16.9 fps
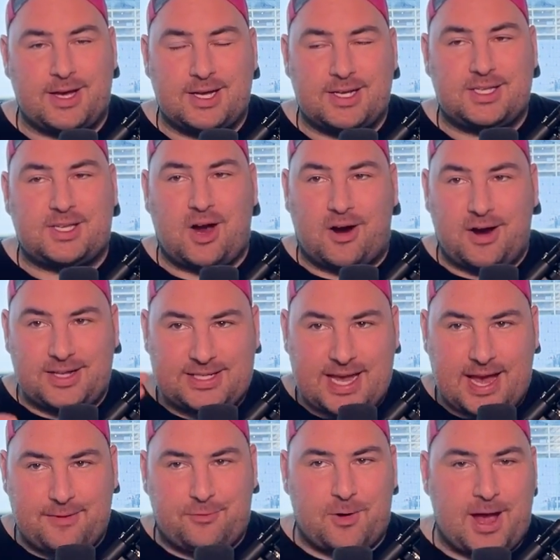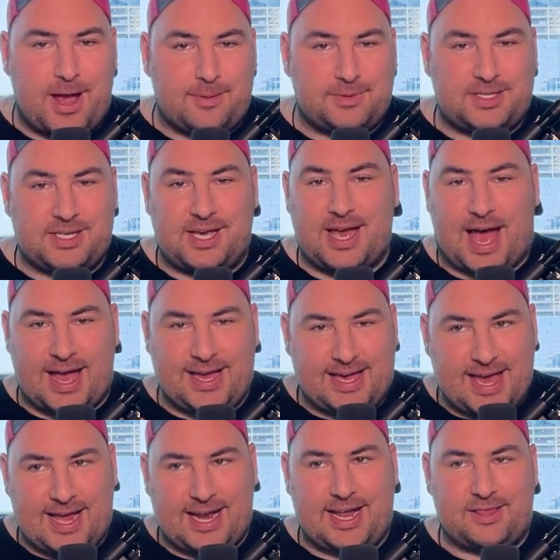Sorry, Dave Ramsey. I
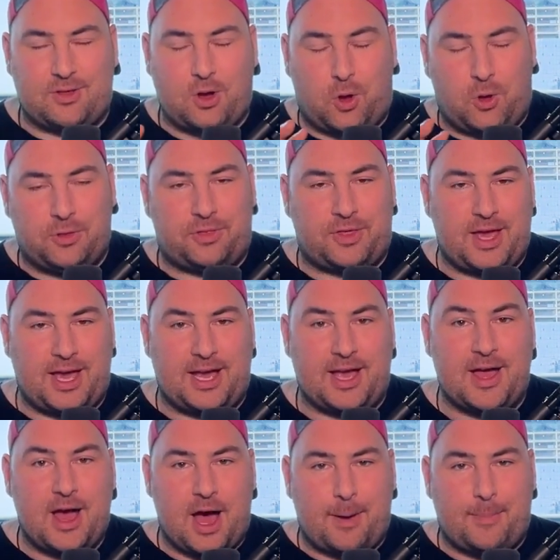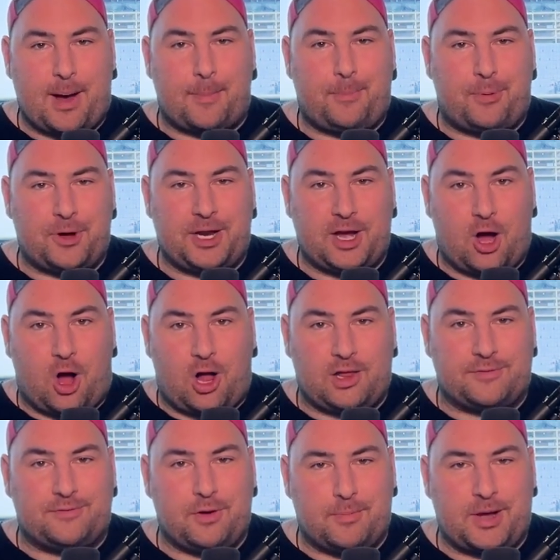get it. The whole thing about putting all
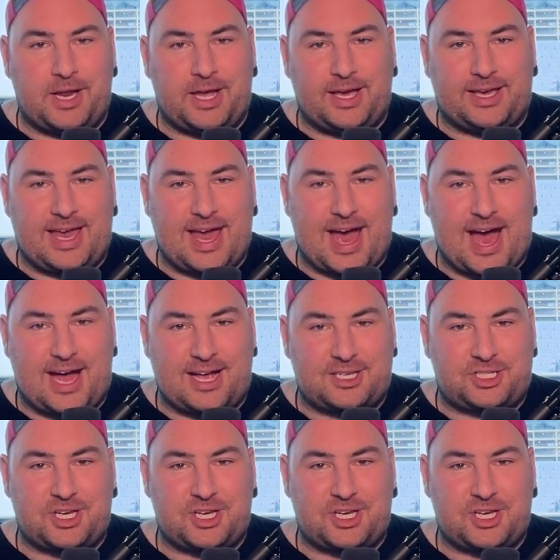of your money in cash